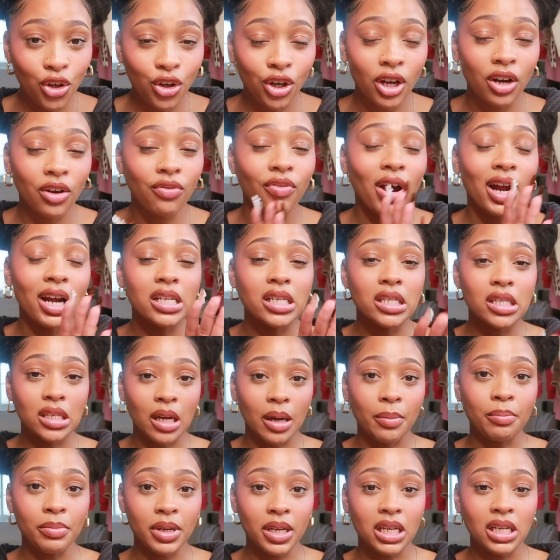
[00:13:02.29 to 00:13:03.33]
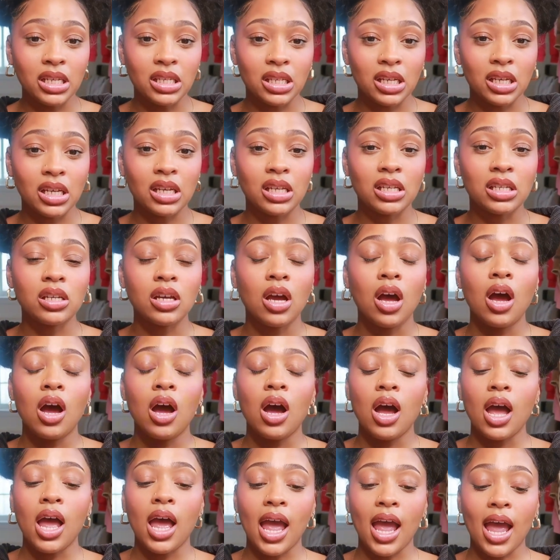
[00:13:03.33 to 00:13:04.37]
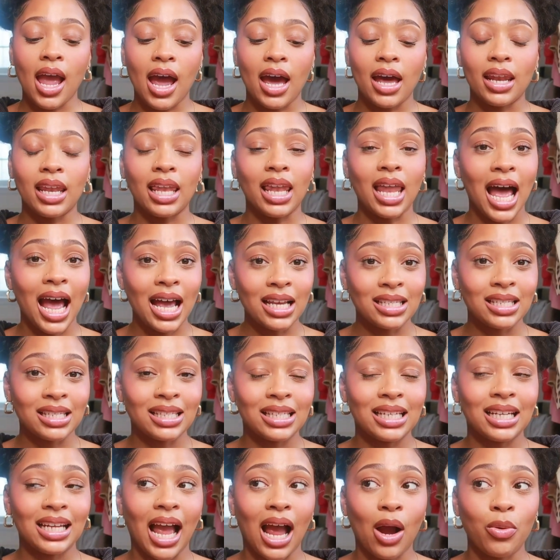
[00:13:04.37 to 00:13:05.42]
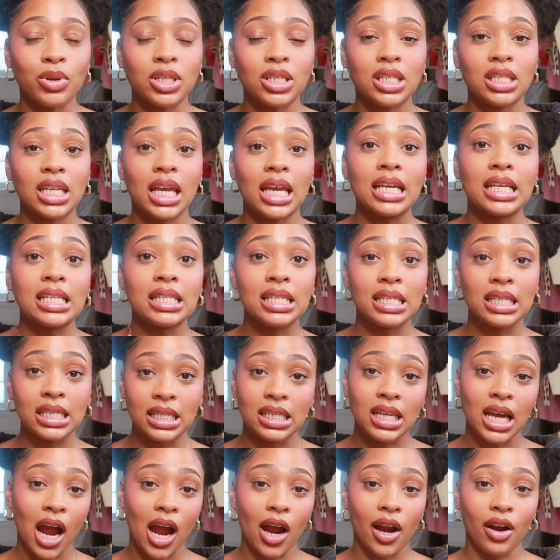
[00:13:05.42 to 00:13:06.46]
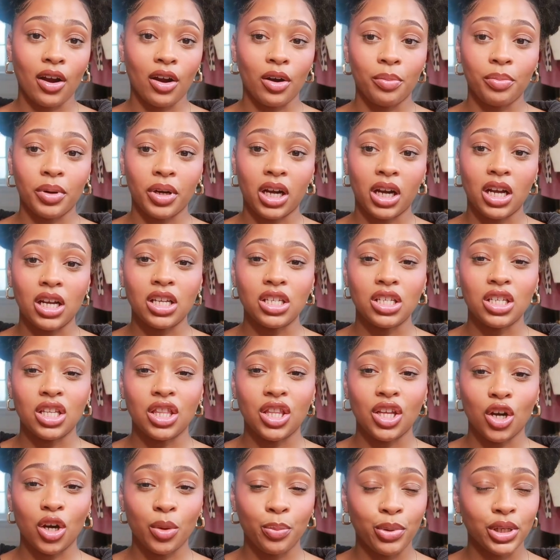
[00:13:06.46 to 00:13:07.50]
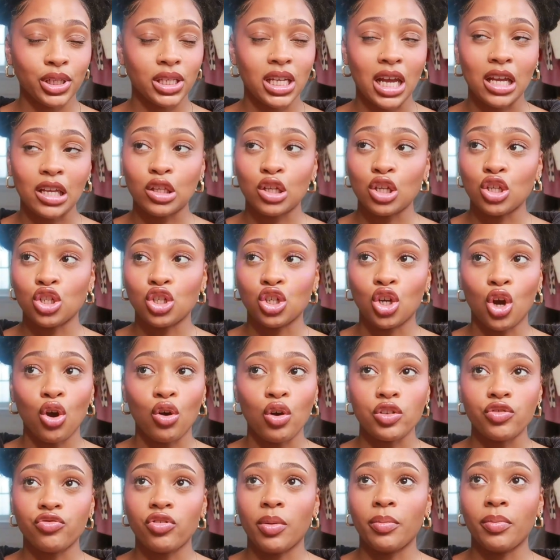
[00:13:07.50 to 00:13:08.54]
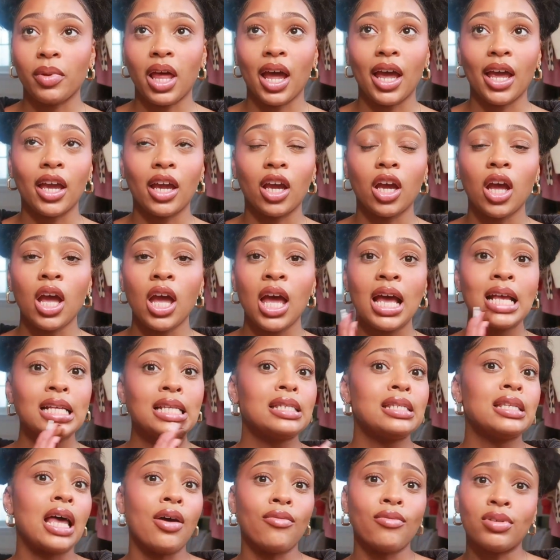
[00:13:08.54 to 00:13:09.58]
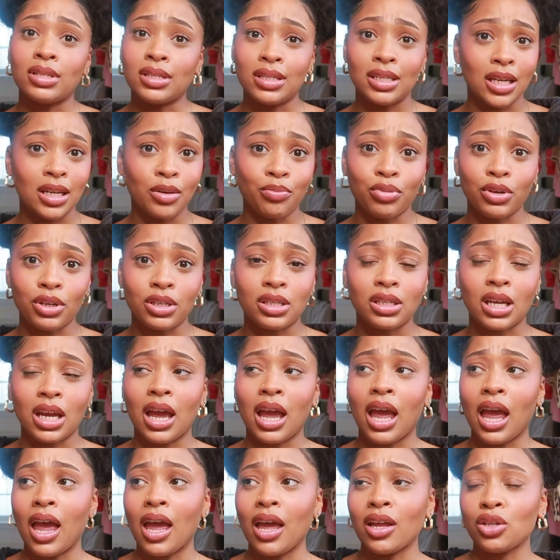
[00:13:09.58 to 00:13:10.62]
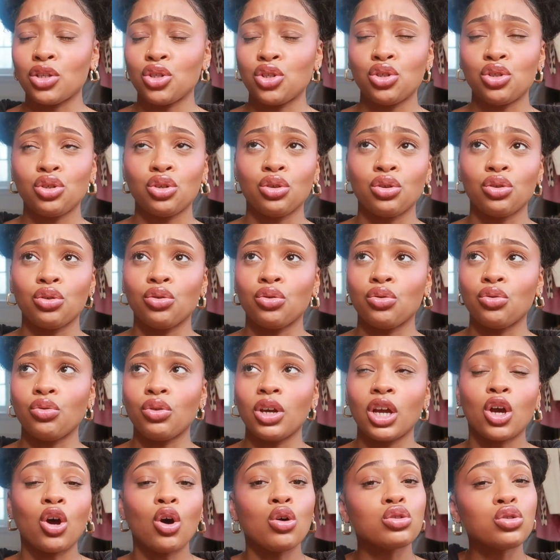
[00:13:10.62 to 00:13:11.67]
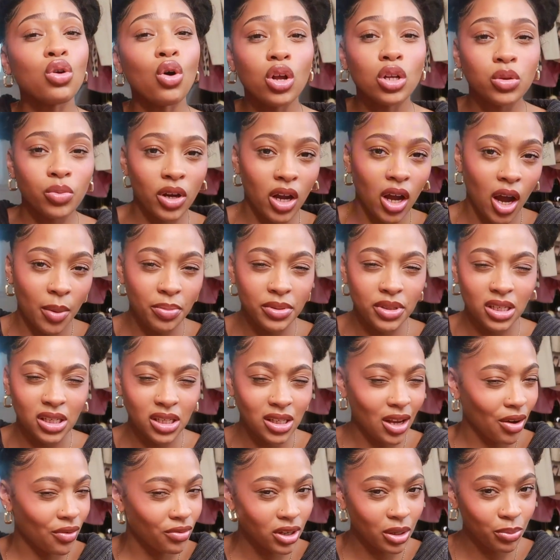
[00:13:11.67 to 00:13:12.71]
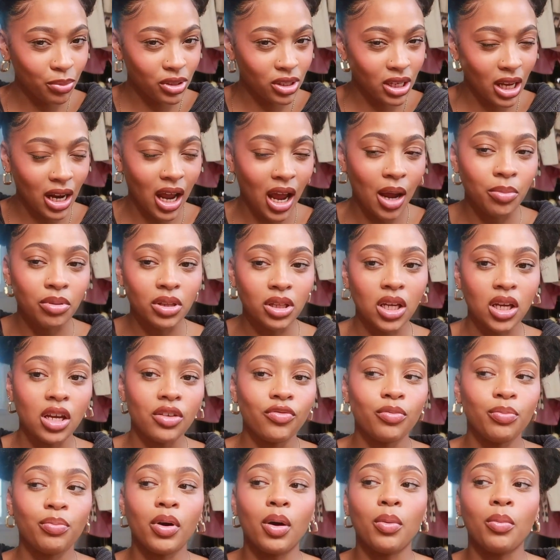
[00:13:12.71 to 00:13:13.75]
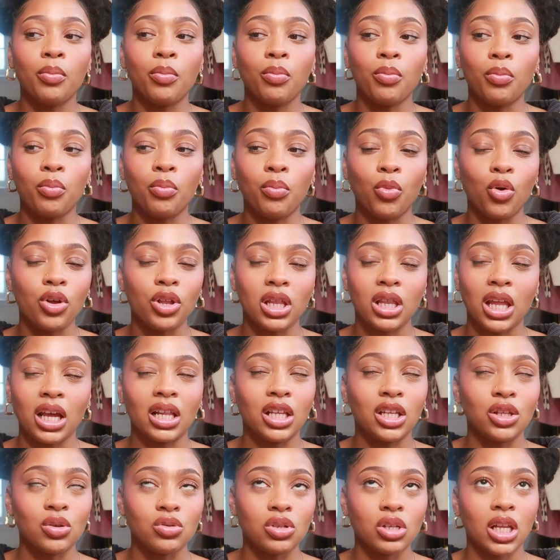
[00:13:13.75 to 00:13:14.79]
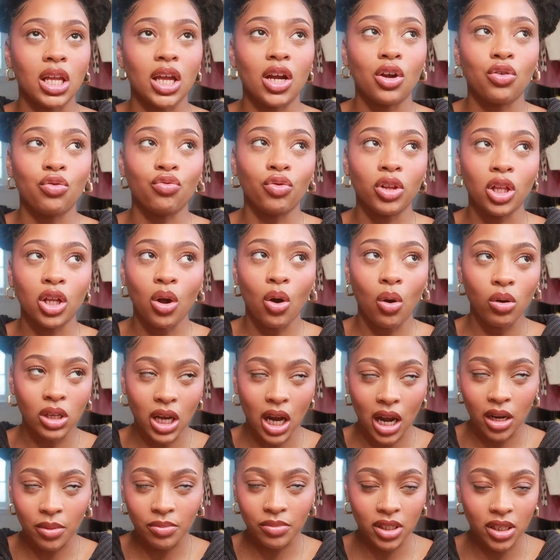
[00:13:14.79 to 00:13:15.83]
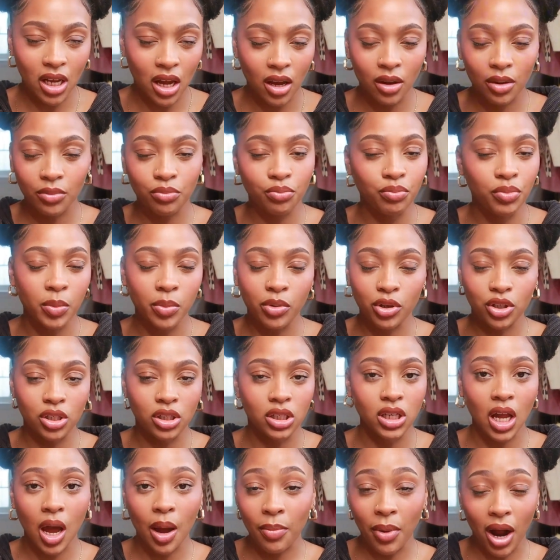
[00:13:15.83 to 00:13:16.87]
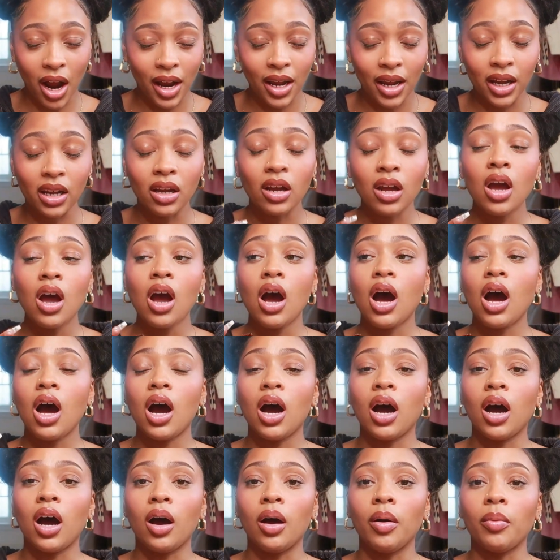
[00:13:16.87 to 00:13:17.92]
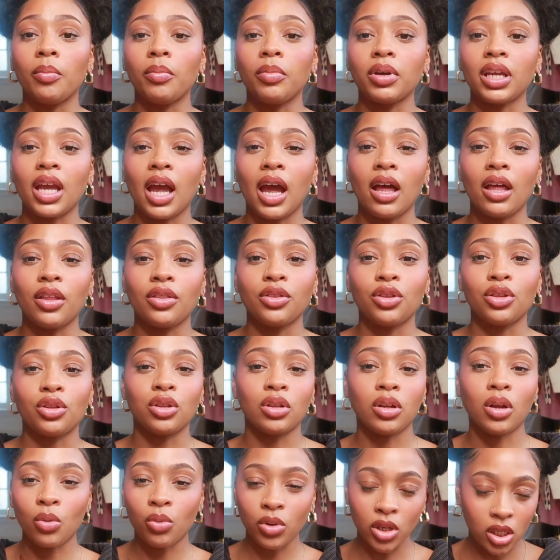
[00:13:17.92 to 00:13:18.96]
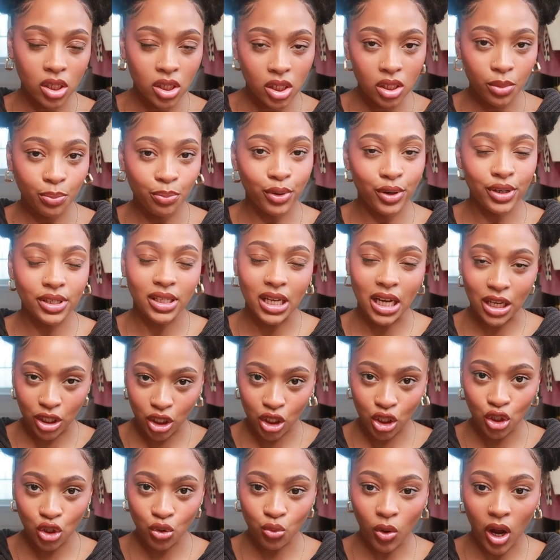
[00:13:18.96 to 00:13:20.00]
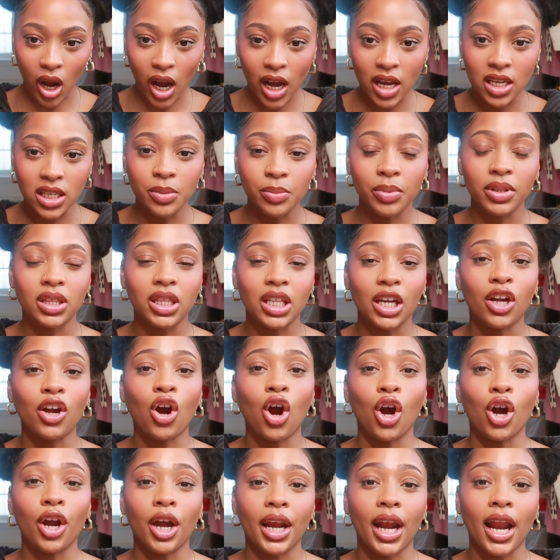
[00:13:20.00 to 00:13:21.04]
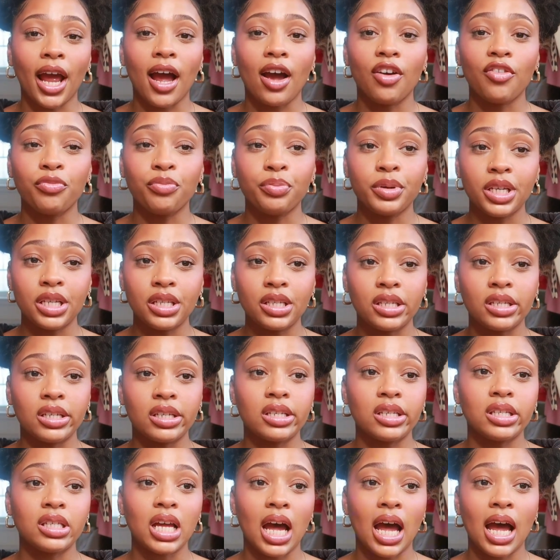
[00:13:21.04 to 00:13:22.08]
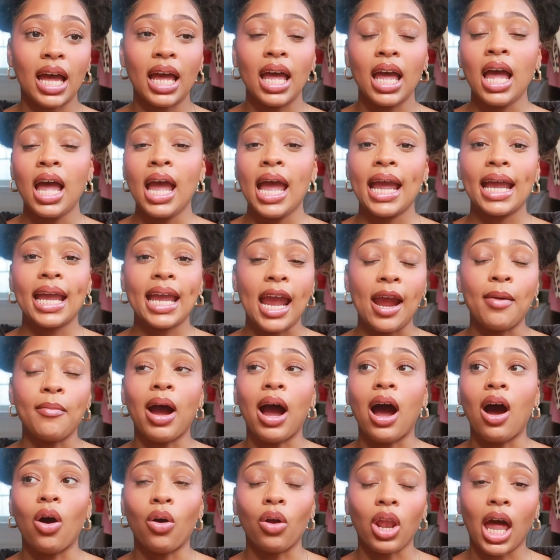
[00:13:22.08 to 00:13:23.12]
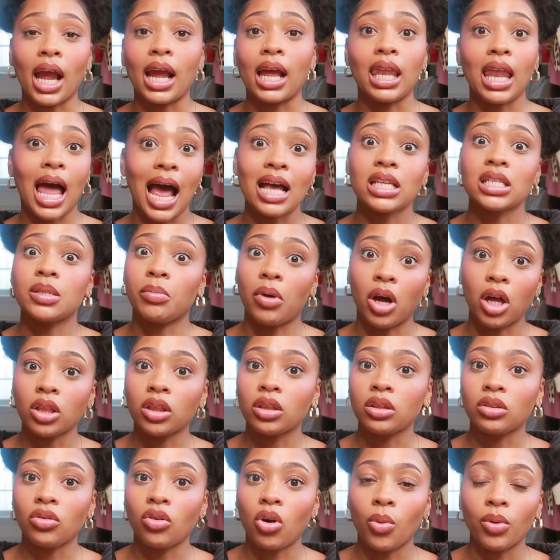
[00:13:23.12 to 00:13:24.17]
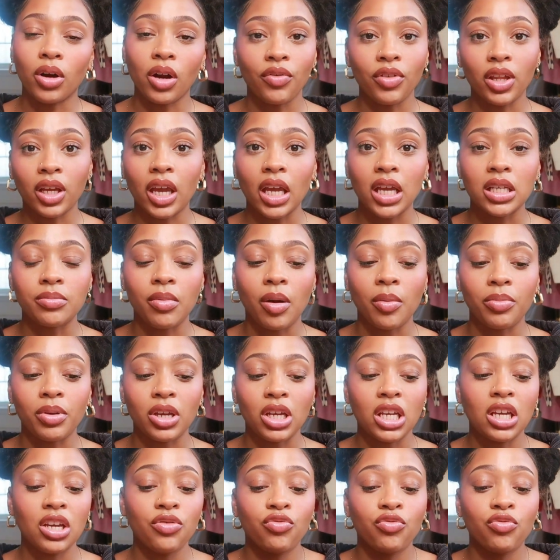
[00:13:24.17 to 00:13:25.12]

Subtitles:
You're gonna find some pieces. And lastly, I would say C-Tire, because their percentage goes from like 17% to, it goes all the way up to 70%, I believe, but more than likely those are like really old items that people are just not buying. But yeah, lowest percentage wise, but they are gonna have pieces that came out like last month or whatever the case might be.